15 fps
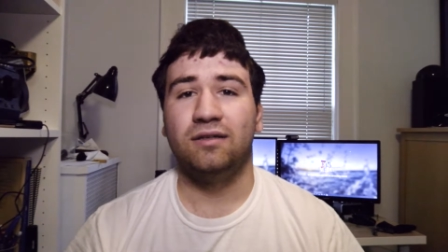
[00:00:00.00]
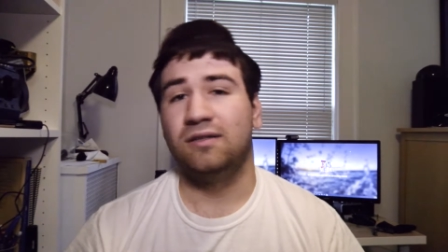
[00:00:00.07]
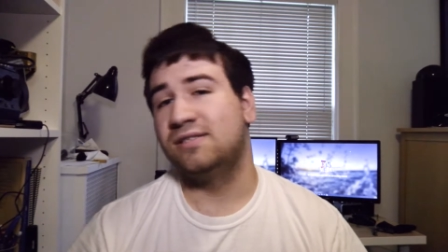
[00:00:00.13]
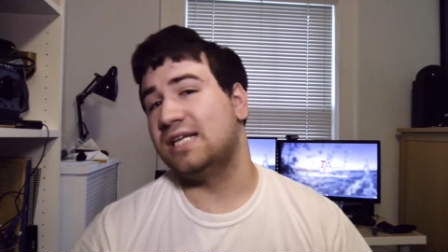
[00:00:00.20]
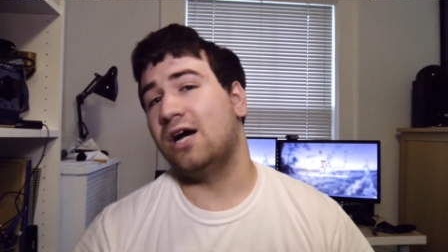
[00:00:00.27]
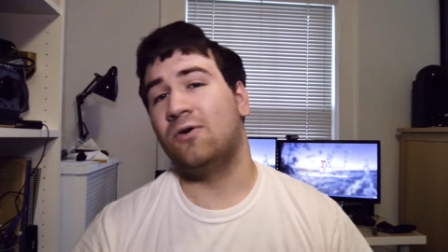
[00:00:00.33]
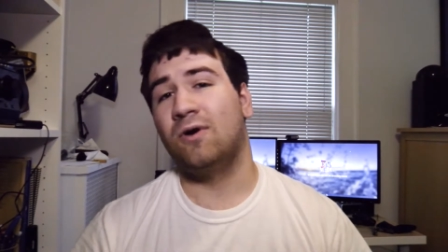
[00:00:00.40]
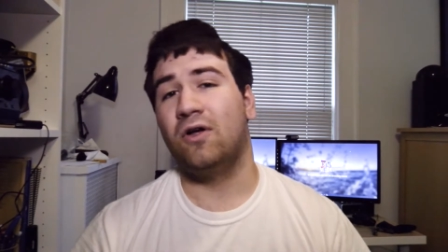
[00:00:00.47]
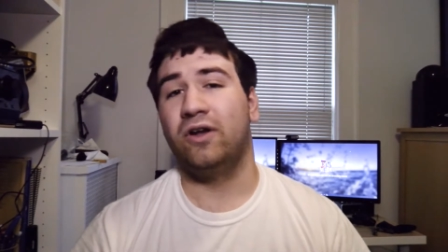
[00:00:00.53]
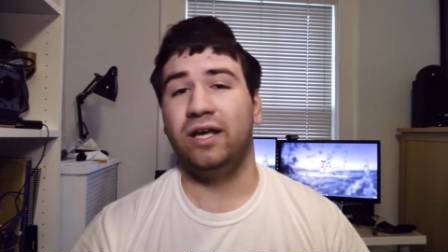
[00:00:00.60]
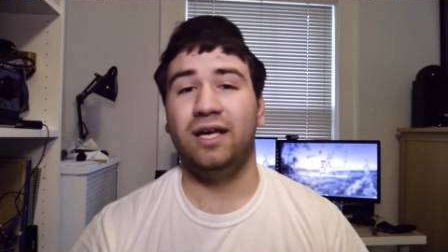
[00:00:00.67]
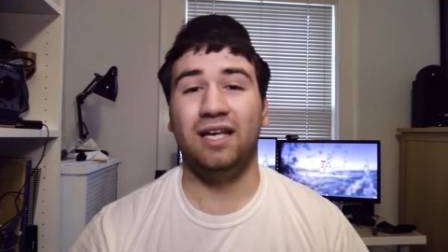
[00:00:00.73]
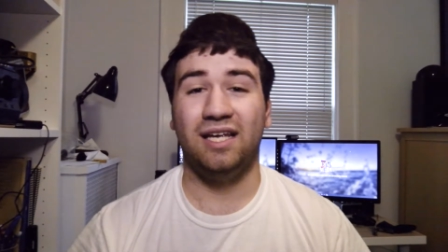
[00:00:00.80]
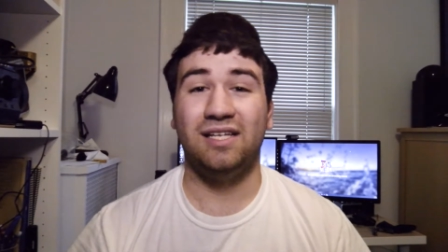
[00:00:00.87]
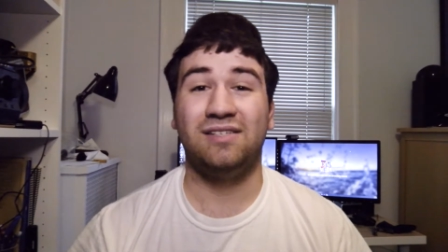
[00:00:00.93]
sound
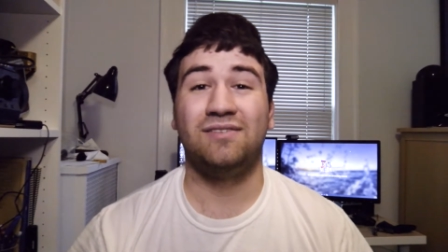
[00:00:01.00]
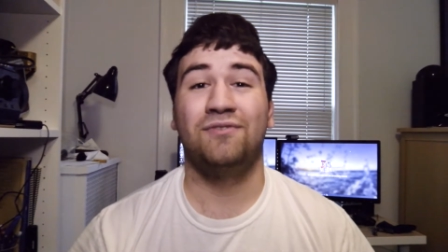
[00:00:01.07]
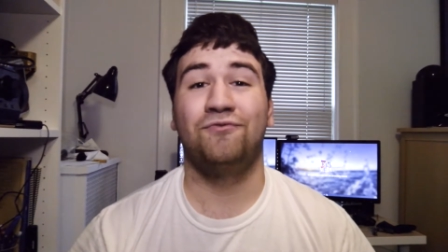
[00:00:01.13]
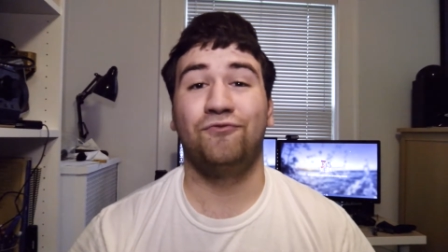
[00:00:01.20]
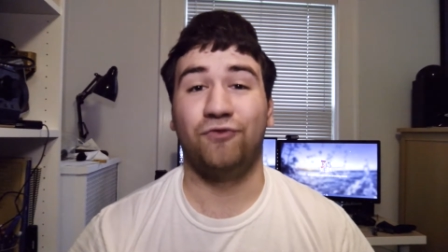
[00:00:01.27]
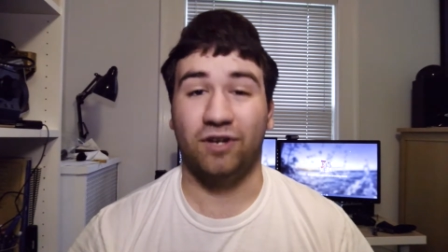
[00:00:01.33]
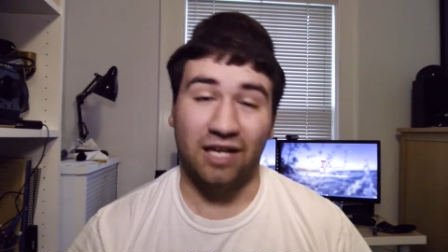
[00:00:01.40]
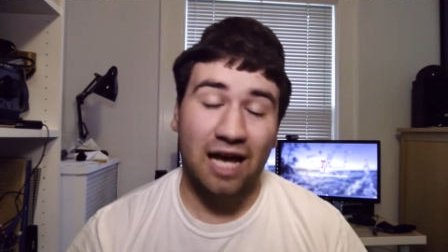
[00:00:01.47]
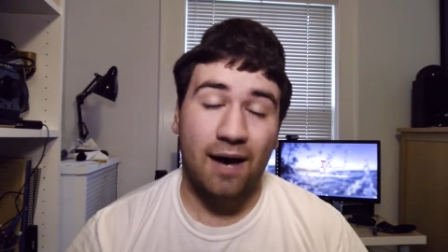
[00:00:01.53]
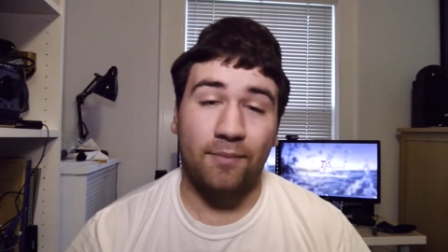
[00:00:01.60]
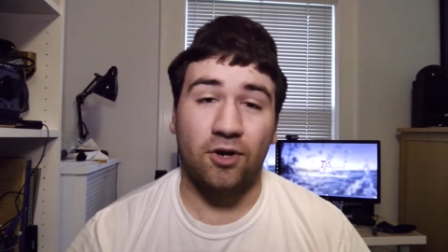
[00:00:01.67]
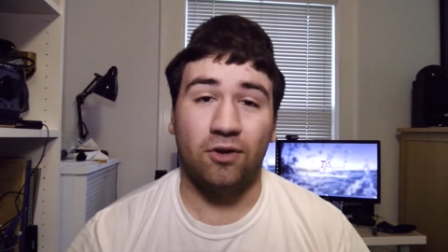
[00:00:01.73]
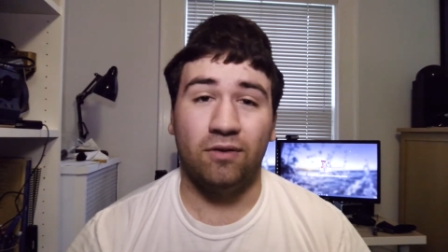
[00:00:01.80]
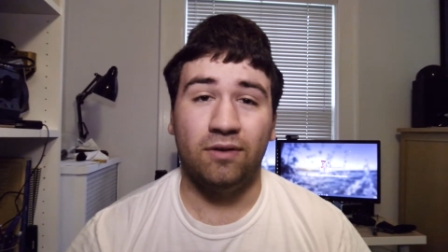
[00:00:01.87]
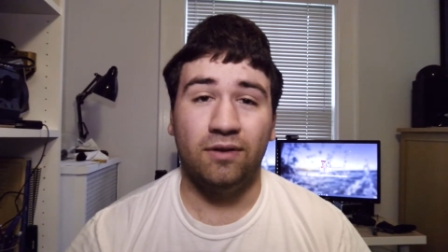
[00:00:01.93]
quality is
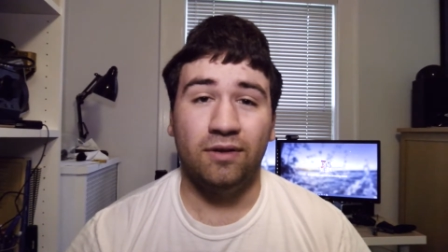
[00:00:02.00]
phenomenal.